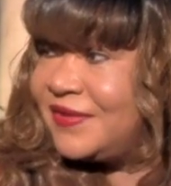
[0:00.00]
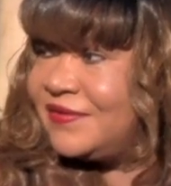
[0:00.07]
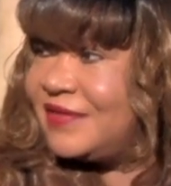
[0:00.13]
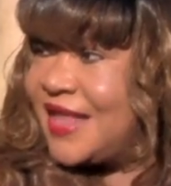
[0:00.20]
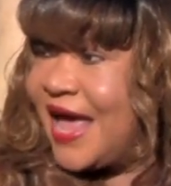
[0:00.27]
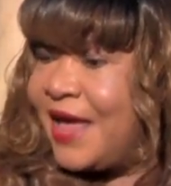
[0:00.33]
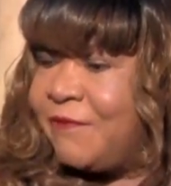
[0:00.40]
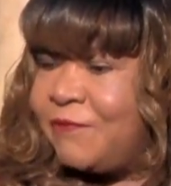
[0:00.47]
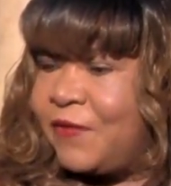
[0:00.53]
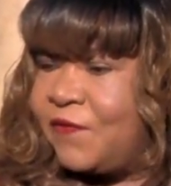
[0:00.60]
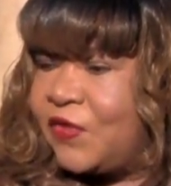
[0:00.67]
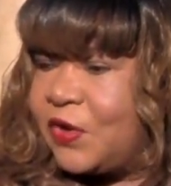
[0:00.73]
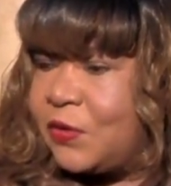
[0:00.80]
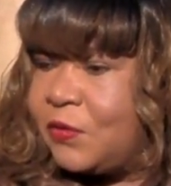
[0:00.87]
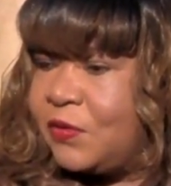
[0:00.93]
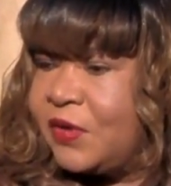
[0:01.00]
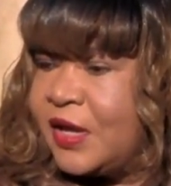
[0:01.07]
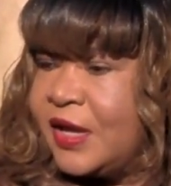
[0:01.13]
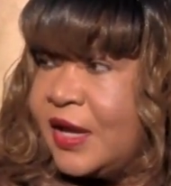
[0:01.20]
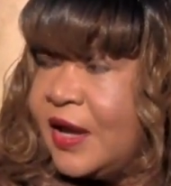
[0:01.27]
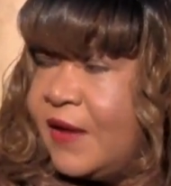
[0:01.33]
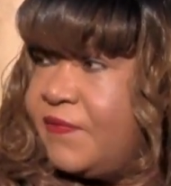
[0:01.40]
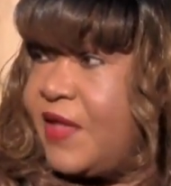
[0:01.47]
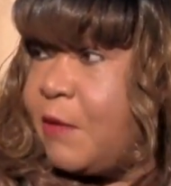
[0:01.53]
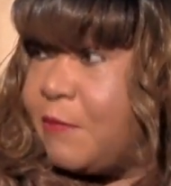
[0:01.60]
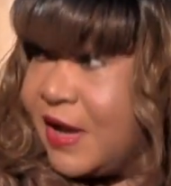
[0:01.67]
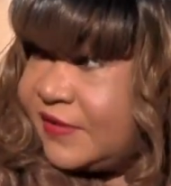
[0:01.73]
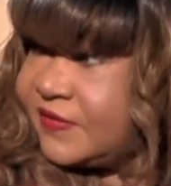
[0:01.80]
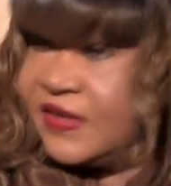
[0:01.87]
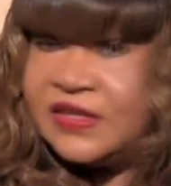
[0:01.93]
his life with you. Now,
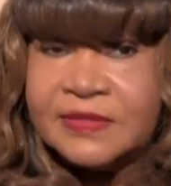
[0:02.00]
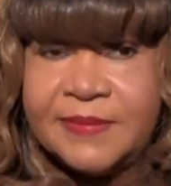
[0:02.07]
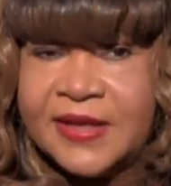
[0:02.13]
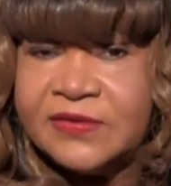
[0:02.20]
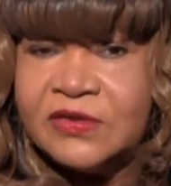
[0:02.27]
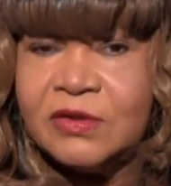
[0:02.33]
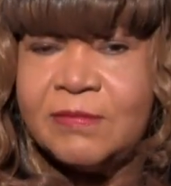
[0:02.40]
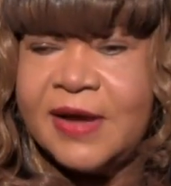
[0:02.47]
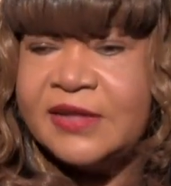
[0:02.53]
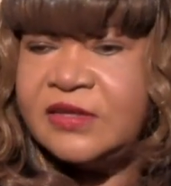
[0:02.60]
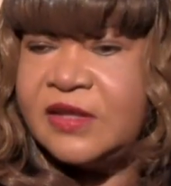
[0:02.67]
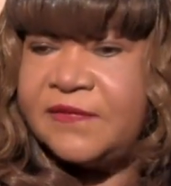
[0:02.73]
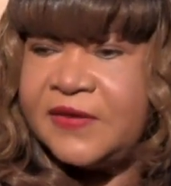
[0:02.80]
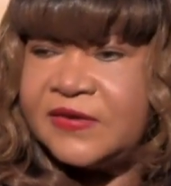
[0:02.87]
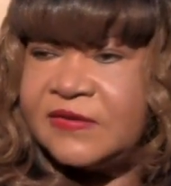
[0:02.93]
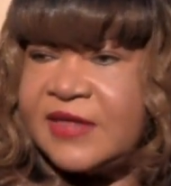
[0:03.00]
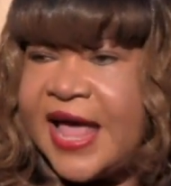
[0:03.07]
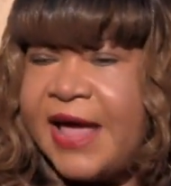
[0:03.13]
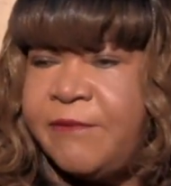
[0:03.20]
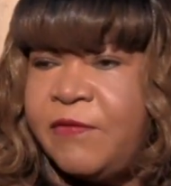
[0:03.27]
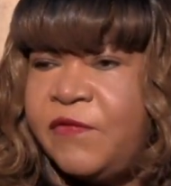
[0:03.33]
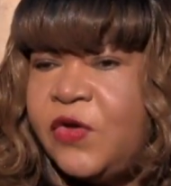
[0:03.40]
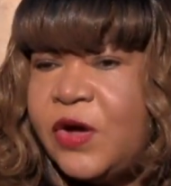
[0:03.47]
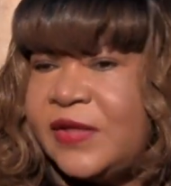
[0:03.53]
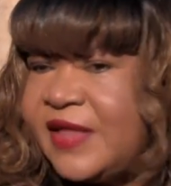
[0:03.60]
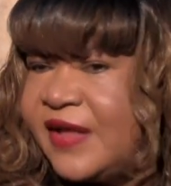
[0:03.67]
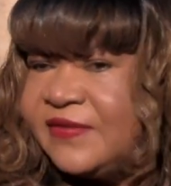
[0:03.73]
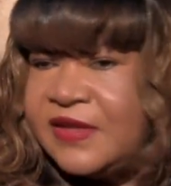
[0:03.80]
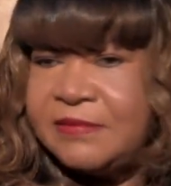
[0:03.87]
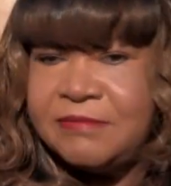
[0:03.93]
once he spends the rest of his life with you, it
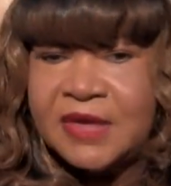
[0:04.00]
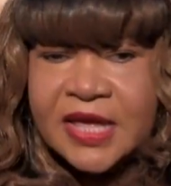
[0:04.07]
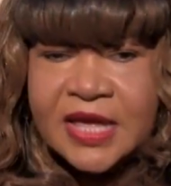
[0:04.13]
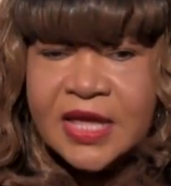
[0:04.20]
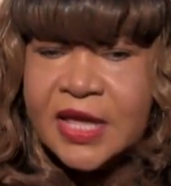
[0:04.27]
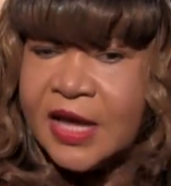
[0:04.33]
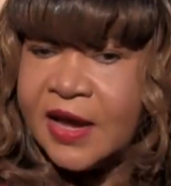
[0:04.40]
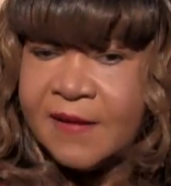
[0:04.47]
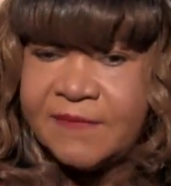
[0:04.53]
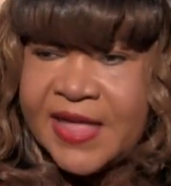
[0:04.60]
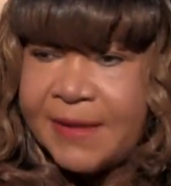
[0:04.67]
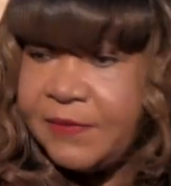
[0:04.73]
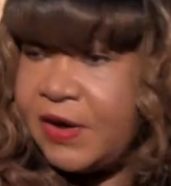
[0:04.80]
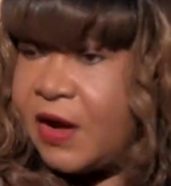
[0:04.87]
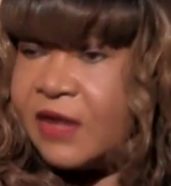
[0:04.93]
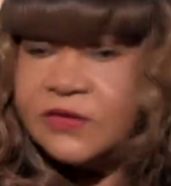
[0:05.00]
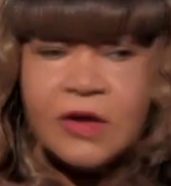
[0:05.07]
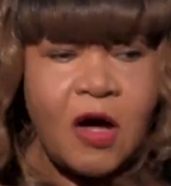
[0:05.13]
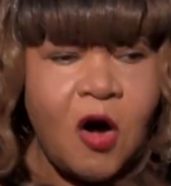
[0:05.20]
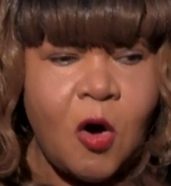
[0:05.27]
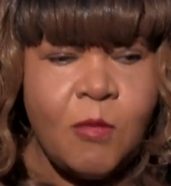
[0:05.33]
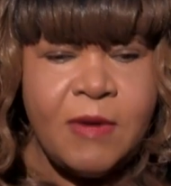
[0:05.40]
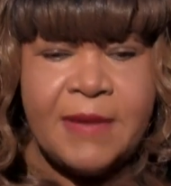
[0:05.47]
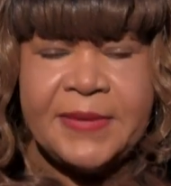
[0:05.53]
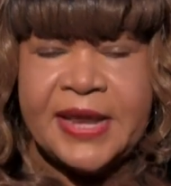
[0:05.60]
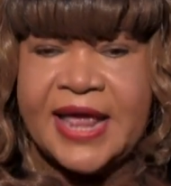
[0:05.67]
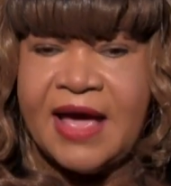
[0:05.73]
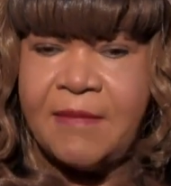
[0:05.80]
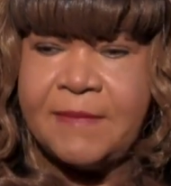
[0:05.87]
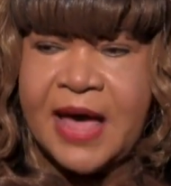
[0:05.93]
doesn't mean that because all
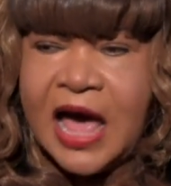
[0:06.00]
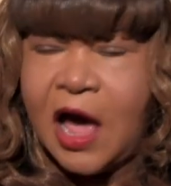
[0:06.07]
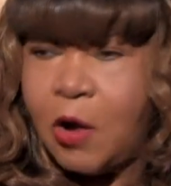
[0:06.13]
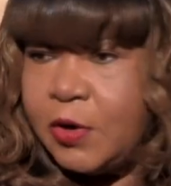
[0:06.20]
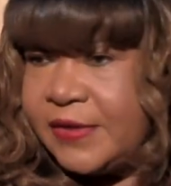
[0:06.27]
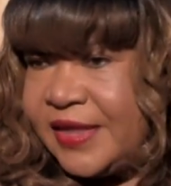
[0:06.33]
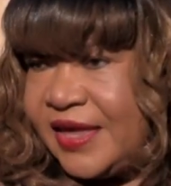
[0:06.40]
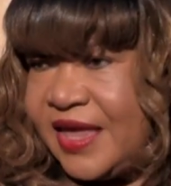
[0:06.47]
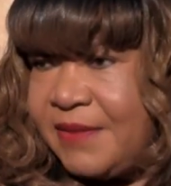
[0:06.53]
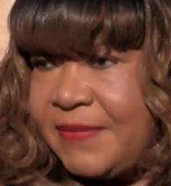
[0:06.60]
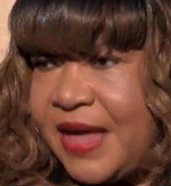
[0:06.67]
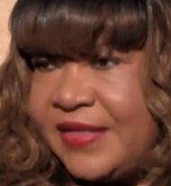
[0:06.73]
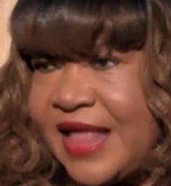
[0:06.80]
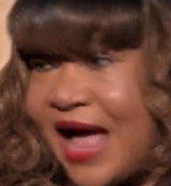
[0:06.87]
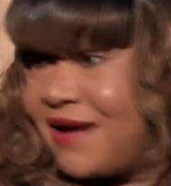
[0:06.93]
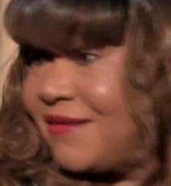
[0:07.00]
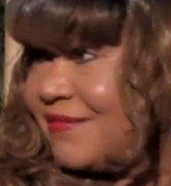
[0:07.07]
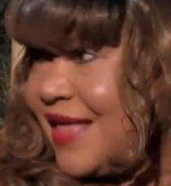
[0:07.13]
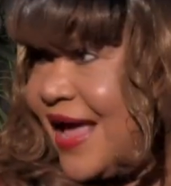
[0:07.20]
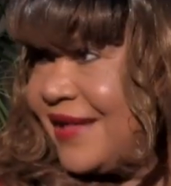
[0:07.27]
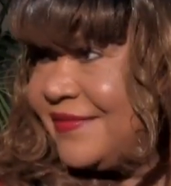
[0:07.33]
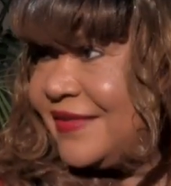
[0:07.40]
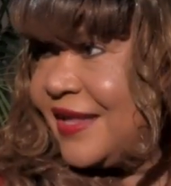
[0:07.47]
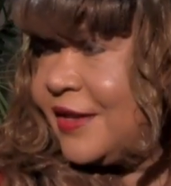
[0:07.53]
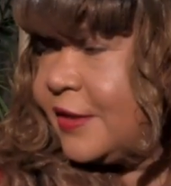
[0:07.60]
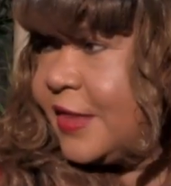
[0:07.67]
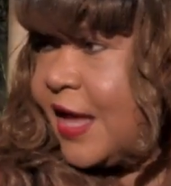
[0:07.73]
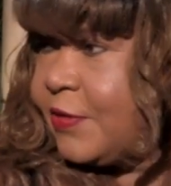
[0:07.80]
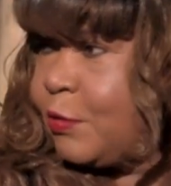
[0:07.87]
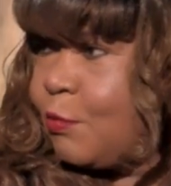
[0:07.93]
women have power that he may not glance at
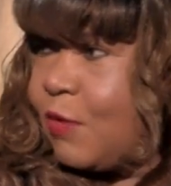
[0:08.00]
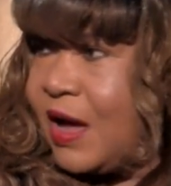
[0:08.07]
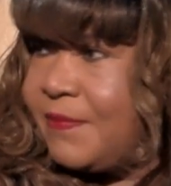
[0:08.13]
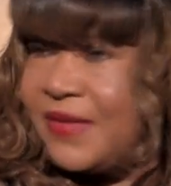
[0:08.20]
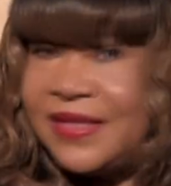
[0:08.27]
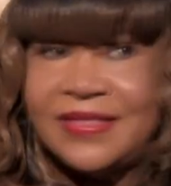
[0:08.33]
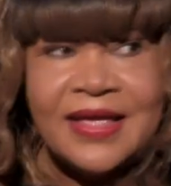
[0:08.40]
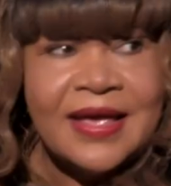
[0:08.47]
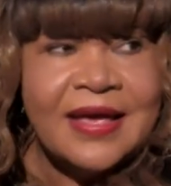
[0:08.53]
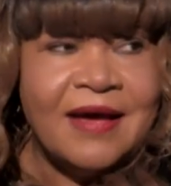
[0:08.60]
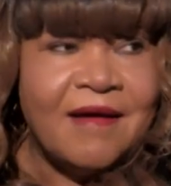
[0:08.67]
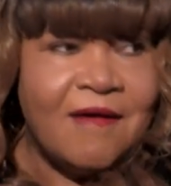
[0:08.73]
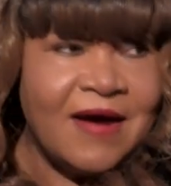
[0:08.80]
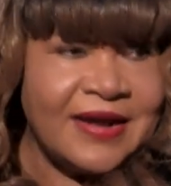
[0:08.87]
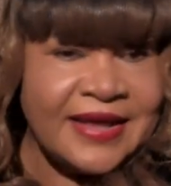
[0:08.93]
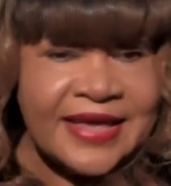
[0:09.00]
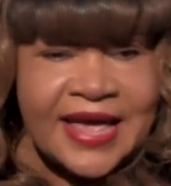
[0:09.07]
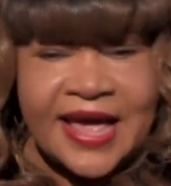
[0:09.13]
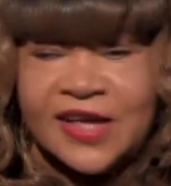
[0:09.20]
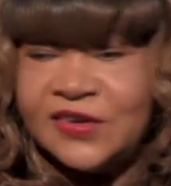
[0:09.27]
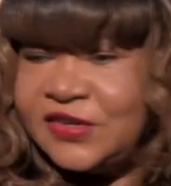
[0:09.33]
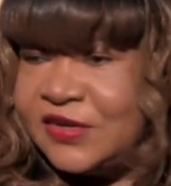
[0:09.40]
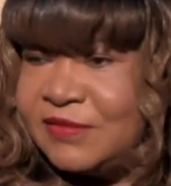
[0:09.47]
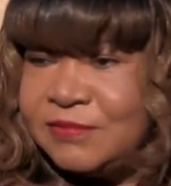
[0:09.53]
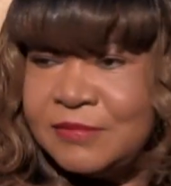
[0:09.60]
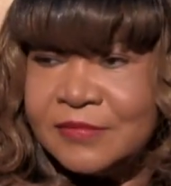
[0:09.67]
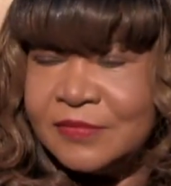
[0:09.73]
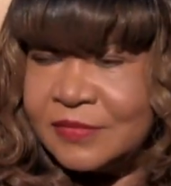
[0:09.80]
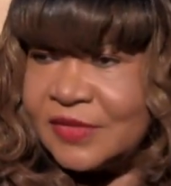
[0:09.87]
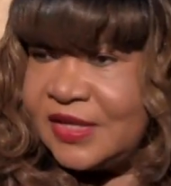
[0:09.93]
another woman. On occasion,
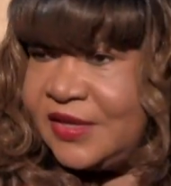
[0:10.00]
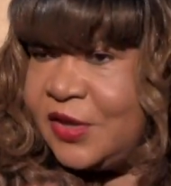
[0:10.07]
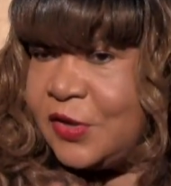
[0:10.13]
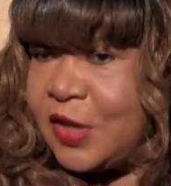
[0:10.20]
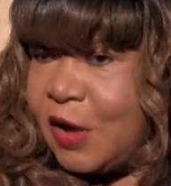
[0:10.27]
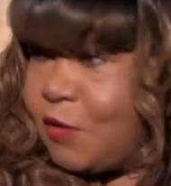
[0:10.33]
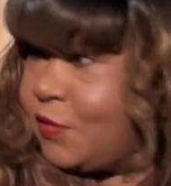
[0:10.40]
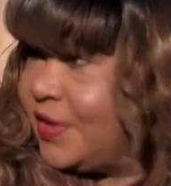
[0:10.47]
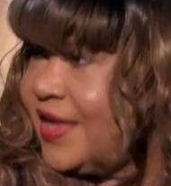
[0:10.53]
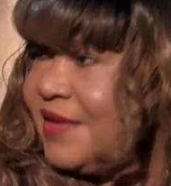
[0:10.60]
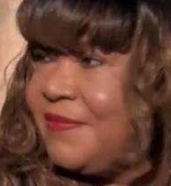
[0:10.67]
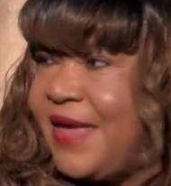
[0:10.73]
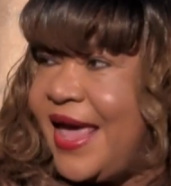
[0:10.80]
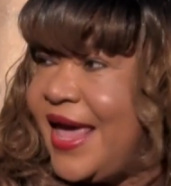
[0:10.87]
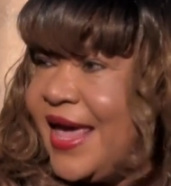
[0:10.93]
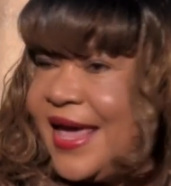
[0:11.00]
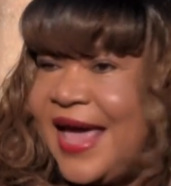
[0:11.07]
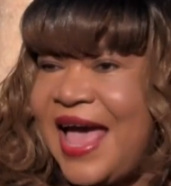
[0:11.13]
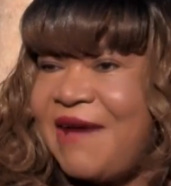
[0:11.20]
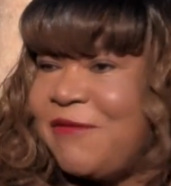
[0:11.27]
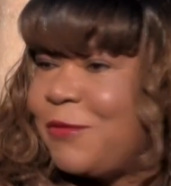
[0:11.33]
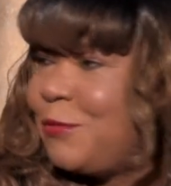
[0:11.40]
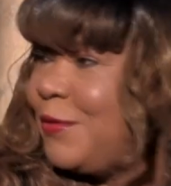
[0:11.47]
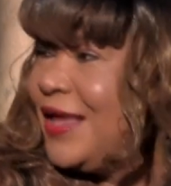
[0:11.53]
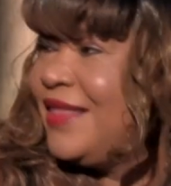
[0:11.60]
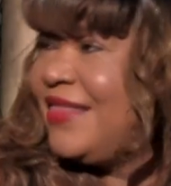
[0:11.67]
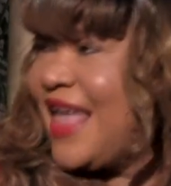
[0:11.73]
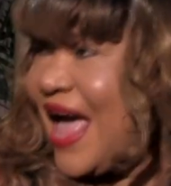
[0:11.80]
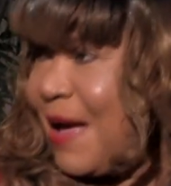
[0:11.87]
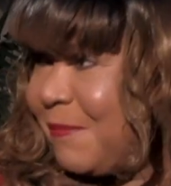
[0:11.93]
he may have a
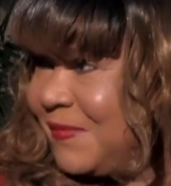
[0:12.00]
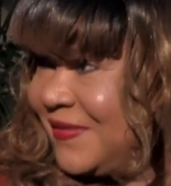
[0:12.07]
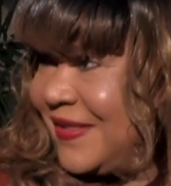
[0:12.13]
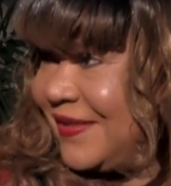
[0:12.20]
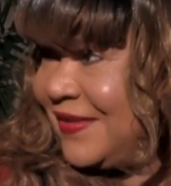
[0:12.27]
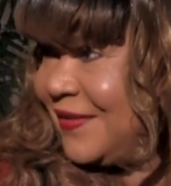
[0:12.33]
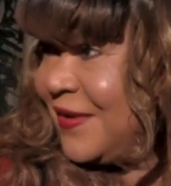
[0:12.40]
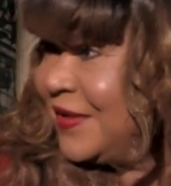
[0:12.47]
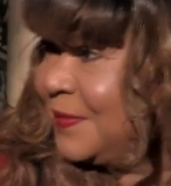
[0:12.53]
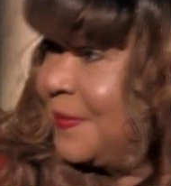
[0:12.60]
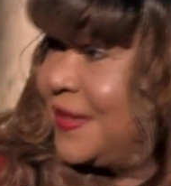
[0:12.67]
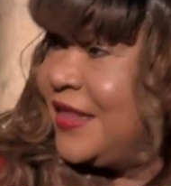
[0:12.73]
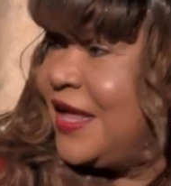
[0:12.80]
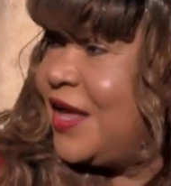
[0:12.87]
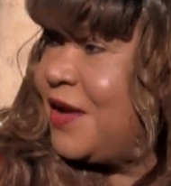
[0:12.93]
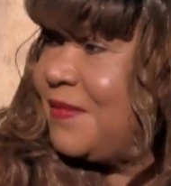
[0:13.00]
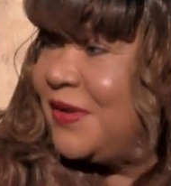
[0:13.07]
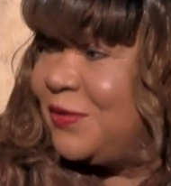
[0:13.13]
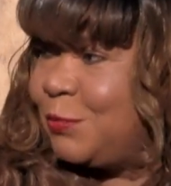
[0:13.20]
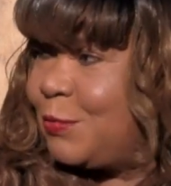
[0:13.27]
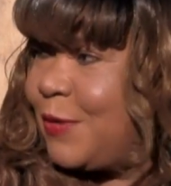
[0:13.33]
relapse into his polygamous